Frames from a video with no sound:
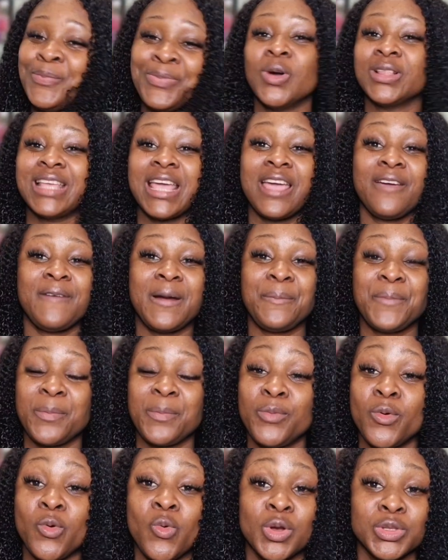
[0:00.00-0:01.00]
whatever
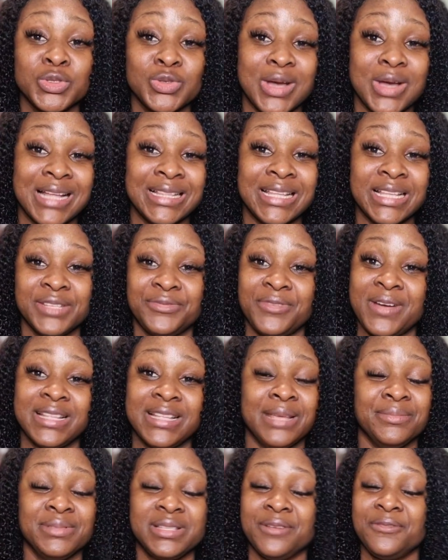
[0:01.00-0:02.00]
people want to identify
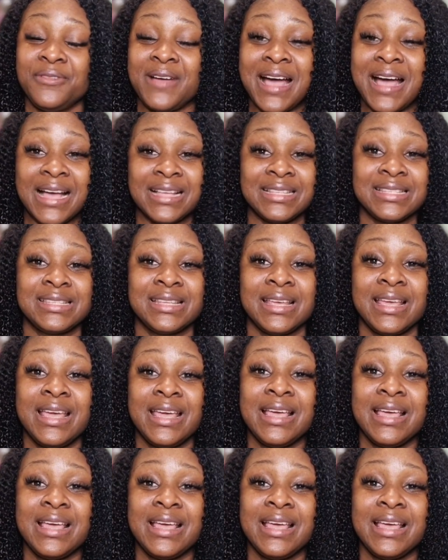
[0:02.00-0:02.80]
themselves as.